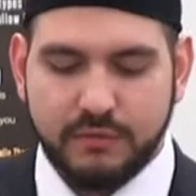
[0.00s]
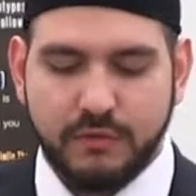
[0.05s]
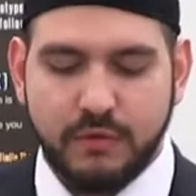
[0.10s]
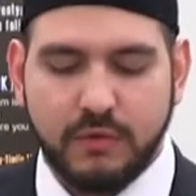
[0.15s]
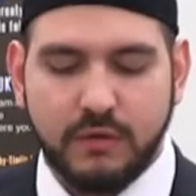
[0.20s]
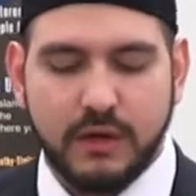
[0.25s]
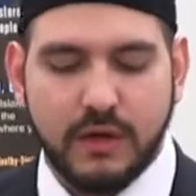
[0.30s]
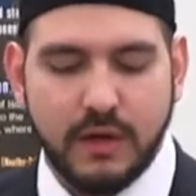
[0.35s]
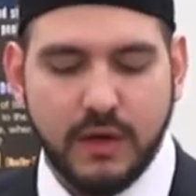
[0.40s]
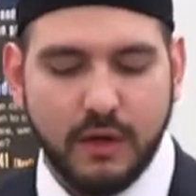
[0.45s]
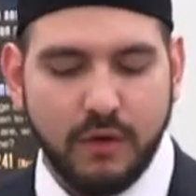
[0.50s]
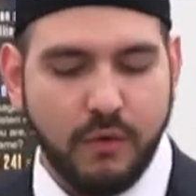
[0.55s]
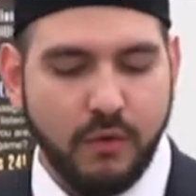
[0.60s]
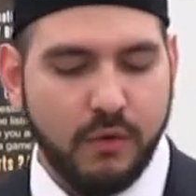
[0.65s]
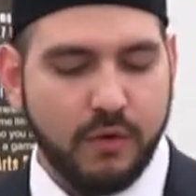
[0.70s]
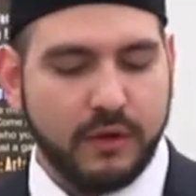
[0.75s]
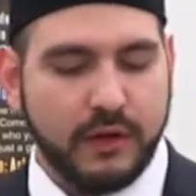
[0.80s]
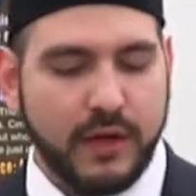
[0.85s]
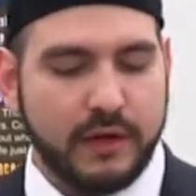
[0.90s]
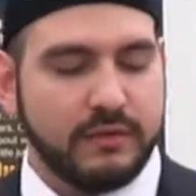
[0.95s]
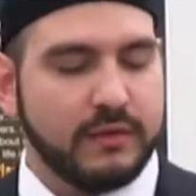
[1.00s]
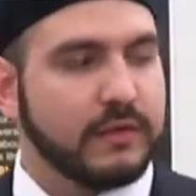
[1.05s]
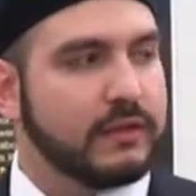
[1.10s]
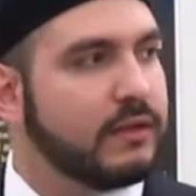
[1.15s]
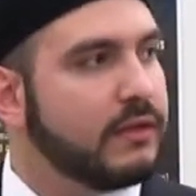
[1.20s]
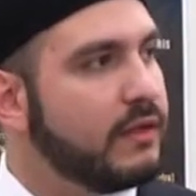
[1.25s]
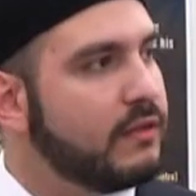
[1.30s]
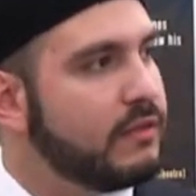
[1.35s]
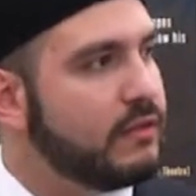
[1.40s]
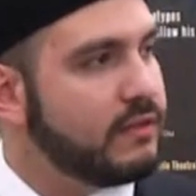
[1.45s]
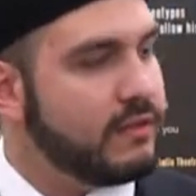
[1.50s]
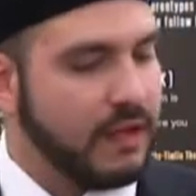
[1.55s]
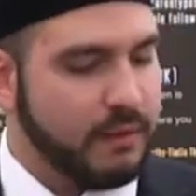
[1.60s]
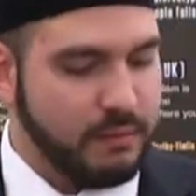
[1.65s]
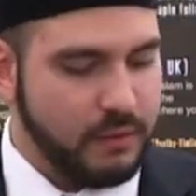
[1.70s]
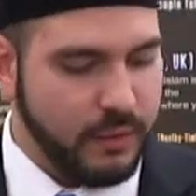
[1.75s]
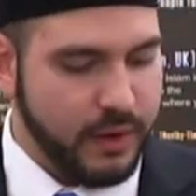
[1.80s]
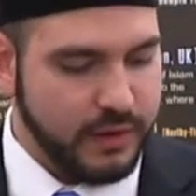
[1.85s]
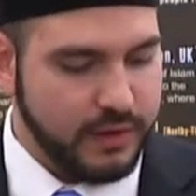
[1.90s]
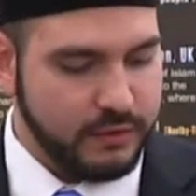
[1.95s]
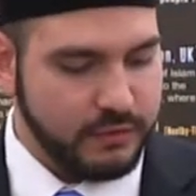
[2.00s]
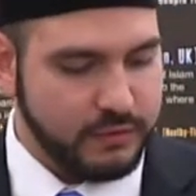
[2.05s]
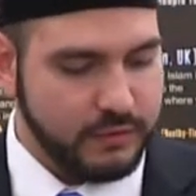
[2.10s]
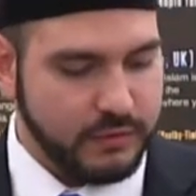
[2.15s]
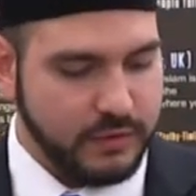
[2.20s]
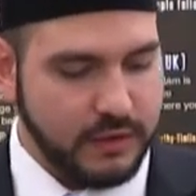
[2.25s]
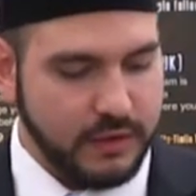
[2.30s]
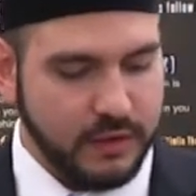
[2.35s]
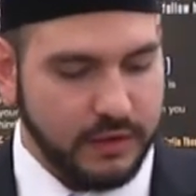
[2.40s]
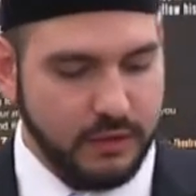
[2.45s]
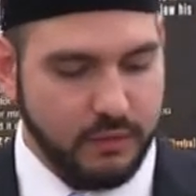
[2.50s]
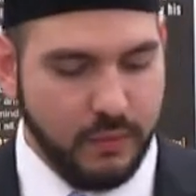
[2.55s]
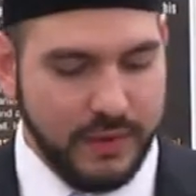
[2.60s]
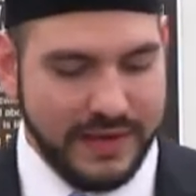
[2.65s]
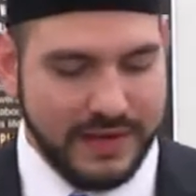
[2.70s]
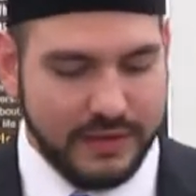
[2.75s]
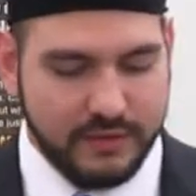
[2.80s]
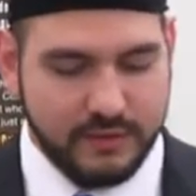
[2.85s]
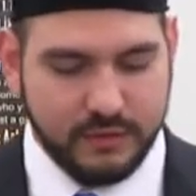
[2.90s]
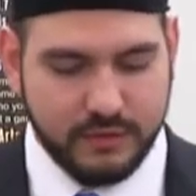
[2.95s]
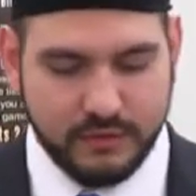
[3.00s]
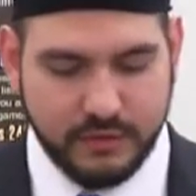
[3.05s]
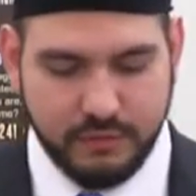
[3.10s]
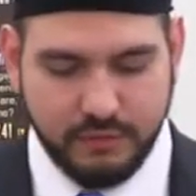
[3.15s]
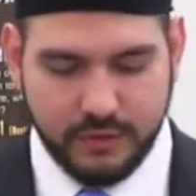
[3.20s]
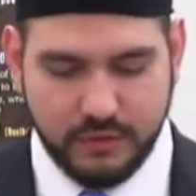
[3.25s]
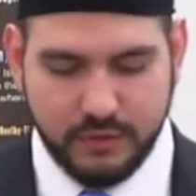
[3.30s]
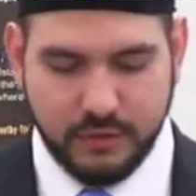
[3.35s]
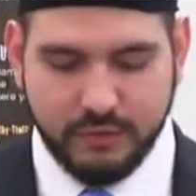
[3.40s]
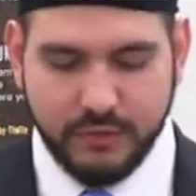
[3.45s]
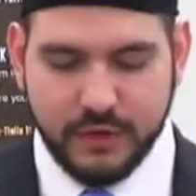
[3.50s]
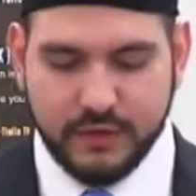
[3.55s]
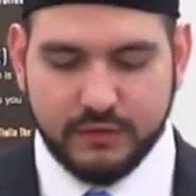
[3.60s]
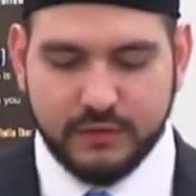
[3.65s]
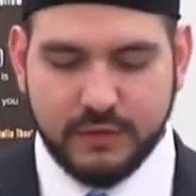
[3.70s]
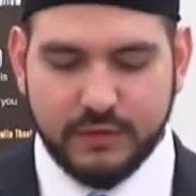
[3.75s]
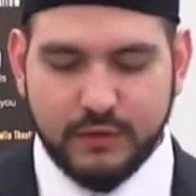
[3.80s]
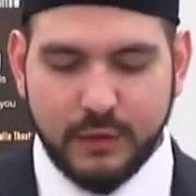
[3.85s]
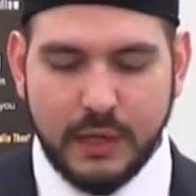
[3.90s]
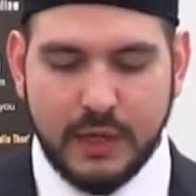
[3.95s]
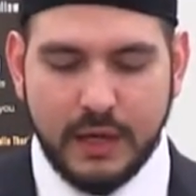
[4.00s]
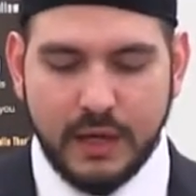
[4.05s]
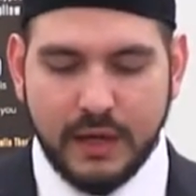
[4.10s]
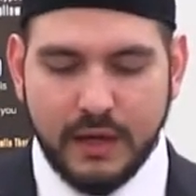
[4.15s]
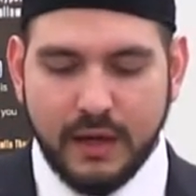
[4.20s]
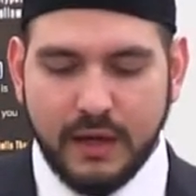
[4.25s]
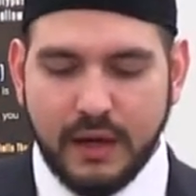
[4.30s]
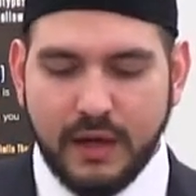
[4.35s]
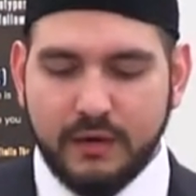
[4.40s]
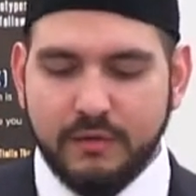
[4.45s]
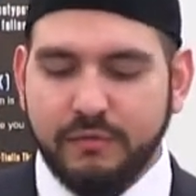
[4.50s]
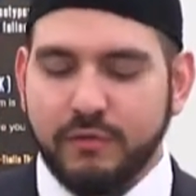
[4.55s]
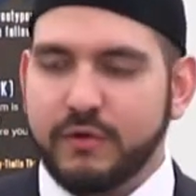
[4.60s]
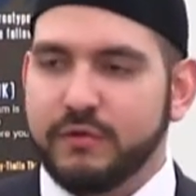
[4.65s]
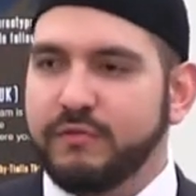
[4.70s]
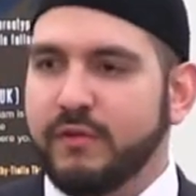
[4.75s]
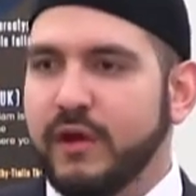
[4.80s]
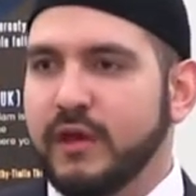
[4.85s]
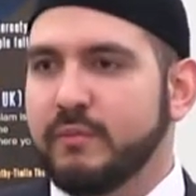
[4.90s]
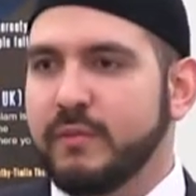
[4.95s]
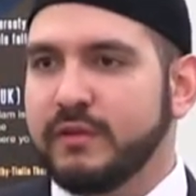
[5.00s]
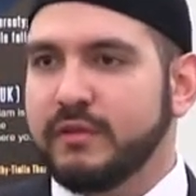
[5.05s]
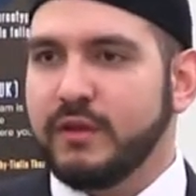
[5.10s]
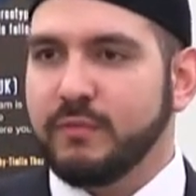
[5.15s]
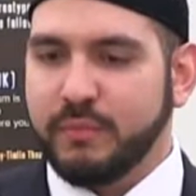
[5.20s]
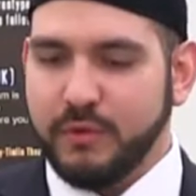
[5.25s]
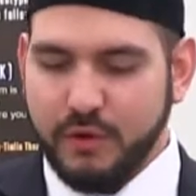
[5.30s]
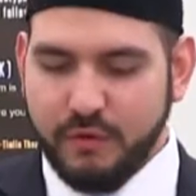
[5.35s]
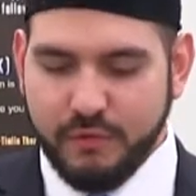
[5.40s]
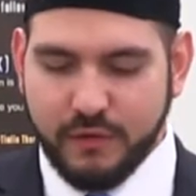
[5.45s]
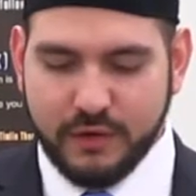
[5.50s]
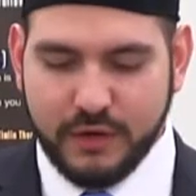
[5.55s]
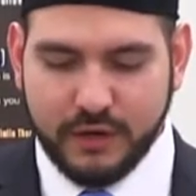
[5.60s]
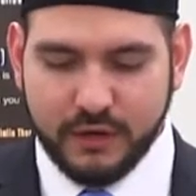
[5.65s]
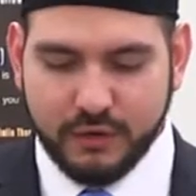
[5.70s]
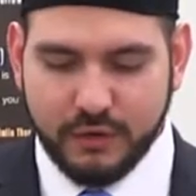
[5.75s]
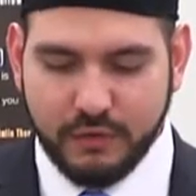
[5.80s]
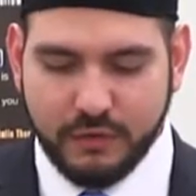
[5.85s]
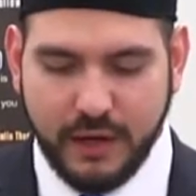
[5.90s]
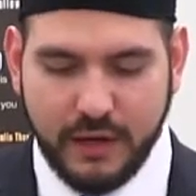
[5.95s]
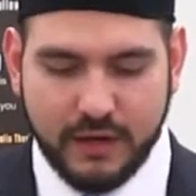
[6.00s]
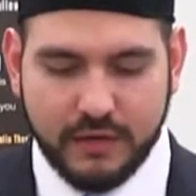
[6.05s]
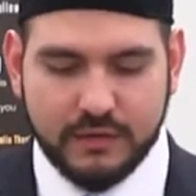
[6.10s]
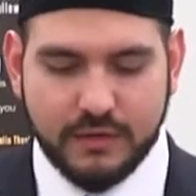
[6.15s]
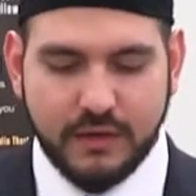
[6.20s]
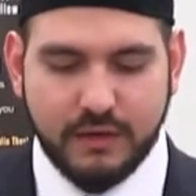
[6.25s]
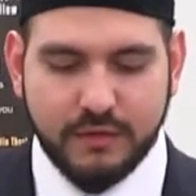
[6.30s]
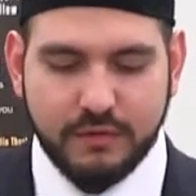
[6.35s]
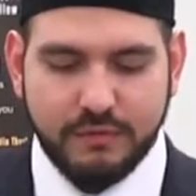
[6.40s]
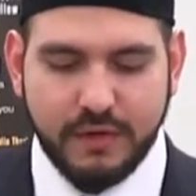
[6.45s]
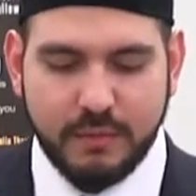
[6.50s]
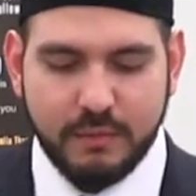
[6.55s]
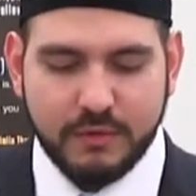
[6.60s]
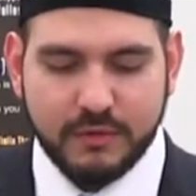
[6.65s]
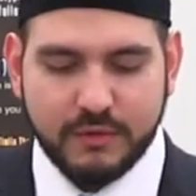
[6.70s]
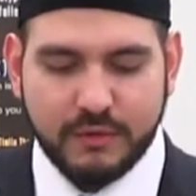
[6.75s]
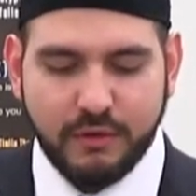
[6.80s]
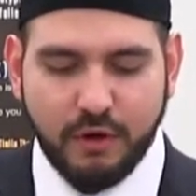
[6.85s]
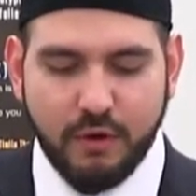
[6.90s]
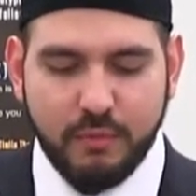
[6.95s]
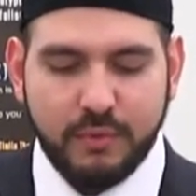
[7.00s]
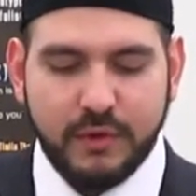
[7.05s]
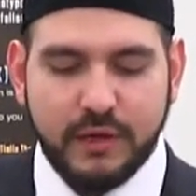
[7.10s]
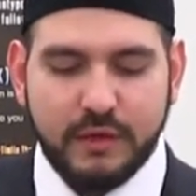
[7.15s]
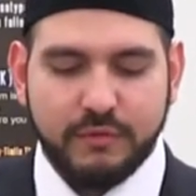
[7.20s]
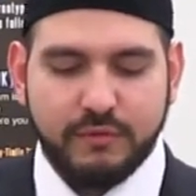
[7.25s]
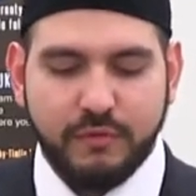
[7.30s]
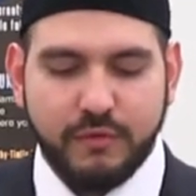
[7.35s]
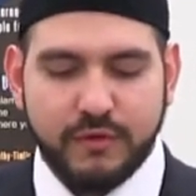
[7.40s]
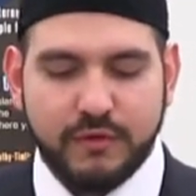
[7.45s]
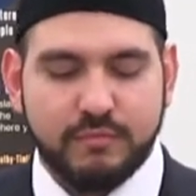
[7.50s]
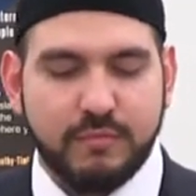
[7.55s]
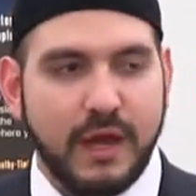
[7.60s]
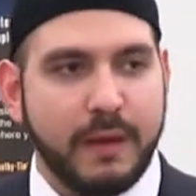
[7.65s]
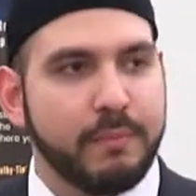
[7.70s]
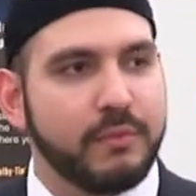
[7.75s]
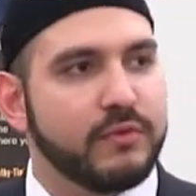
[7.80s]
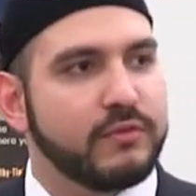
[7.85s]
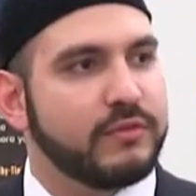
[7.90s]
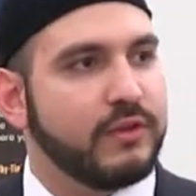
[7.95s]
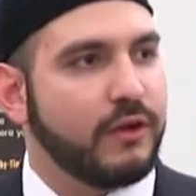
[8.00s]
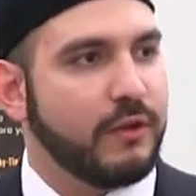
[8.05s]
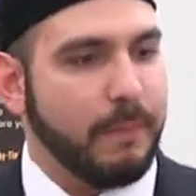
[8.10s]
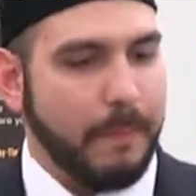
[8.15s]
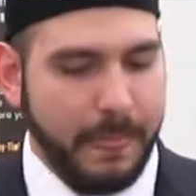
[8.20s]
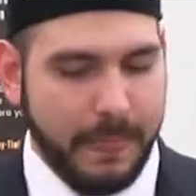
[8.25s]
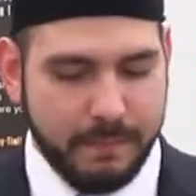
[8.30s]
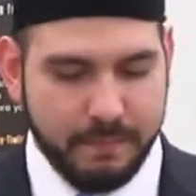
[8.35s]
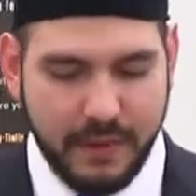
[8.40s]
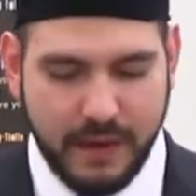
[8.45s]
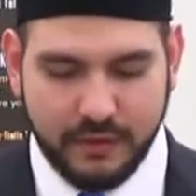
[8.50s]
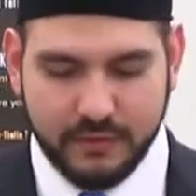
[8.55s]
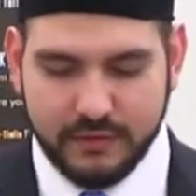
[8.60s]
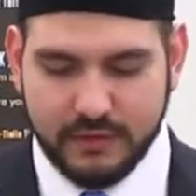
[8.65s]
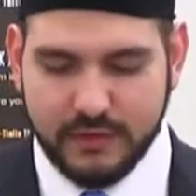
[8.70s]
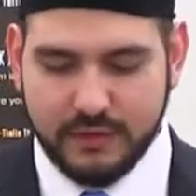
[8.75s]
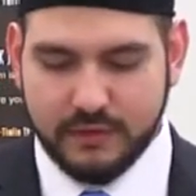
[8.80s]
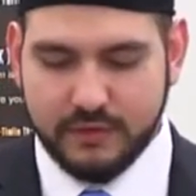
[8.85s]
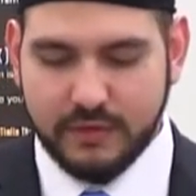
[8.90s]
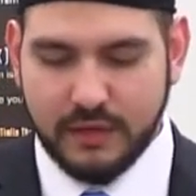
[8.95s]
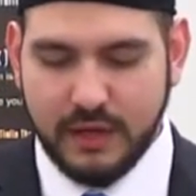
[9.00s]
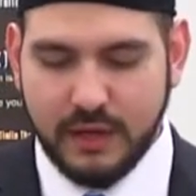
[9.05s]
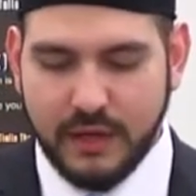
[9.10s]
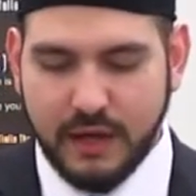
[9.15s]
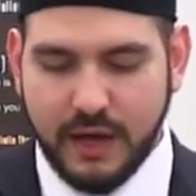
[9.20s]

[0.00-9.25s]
for organizing this Islam Awareness Weeks in different universities and for inviting me to the beautiful country of Canada, famous globally for its maple syrup, mountains,